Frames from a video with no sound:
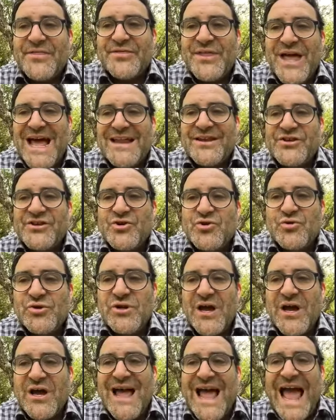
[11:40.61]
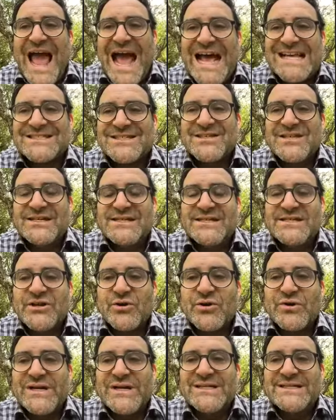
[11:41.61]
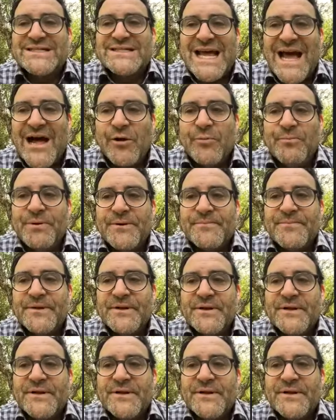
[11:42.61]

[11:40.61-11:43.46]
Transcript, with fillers: that Yehuda asked the Assyrians to help him.